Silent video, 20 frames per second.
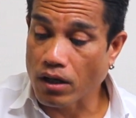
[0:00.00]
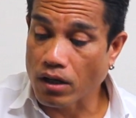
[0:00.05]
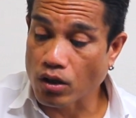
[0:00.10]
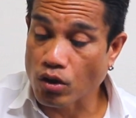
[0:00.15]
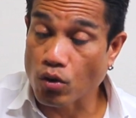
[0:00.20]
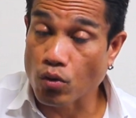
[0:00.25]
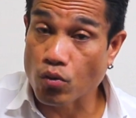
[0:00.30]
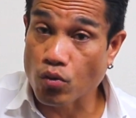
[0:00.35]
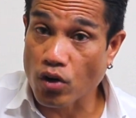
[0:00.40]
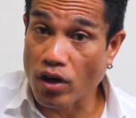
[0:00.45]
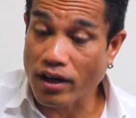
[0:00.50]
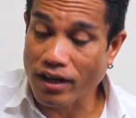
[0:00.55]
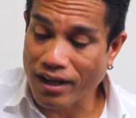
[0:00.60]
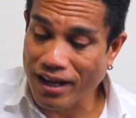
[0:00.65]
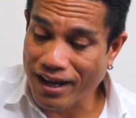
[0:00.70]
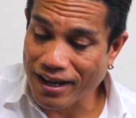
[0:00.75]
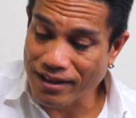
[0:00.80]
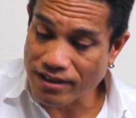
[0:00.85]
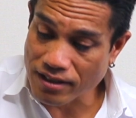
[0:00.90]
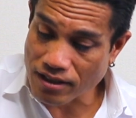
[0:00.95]
Your right
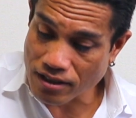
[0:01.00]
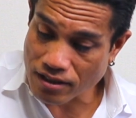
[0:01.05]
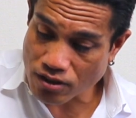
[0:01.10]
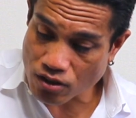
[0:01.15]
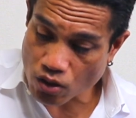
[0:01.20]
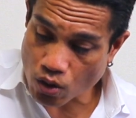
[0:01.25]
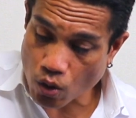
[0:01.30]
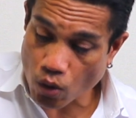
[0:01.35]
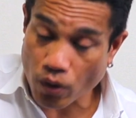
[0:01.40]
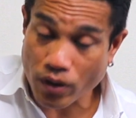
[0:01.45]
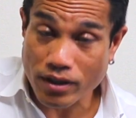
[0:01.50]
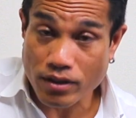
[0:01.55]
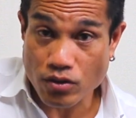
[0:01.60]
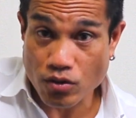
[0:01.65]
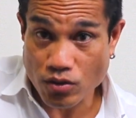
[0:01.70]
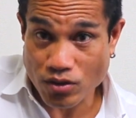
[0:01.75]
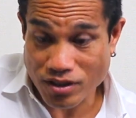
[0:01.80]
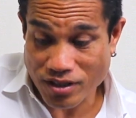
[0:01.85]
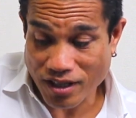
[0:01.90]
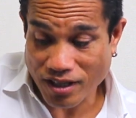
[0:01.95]
hand, it's going
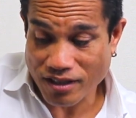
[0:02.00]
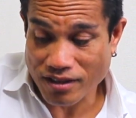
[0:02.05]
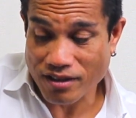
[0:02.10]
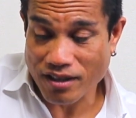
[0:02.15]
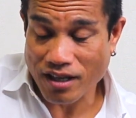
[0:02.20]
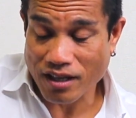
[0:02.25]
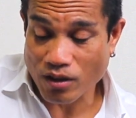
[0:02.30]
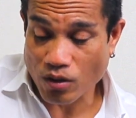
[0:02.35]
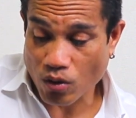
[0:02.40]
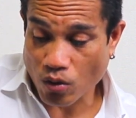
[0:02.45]
to take that